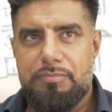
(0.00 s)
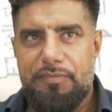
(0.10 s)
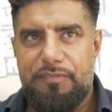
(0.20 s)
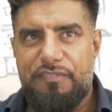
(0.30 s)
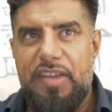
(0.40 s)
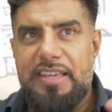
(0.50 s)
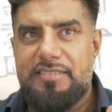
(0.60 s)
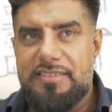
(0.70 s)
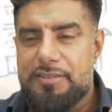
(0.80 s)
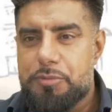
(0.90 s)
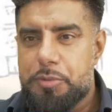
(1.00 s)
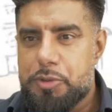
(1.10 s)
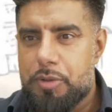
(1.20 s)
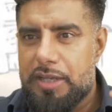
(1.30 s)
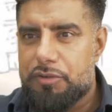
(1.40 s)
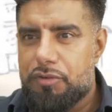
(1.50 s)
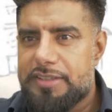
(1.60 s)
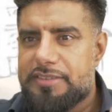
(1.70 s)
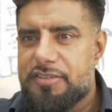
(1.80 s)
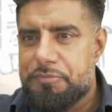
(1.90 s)
phases which were like
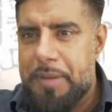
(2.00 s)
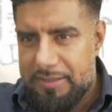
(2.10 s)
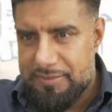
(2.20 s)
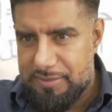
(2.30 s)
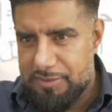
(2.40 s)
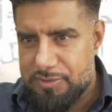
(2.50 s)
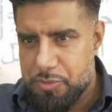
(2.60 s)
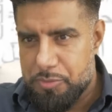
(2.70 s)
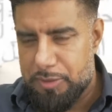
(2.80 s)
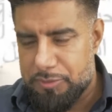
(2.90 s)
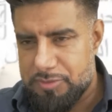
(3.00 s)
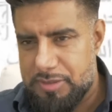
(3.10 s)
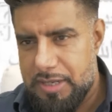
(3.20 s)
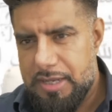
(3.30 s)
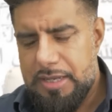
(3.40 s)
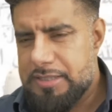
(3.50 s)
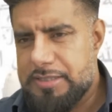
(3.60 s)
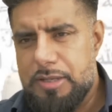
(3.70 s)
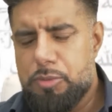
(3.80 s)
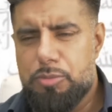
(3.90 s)
rites of passage almost.
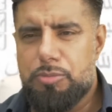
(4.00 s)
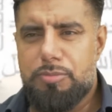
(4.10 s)
So,